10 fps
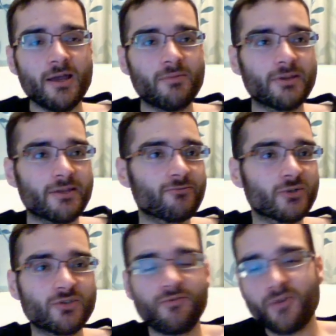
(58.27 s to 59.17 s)
But then
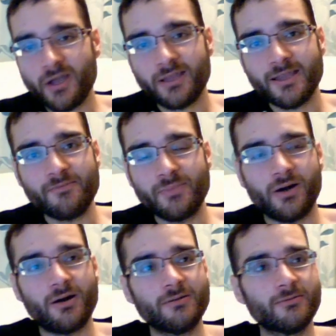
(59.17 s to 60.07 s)
Rush fucking
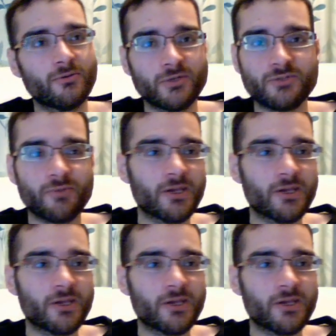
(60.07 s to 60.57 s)
Limbaugh, which by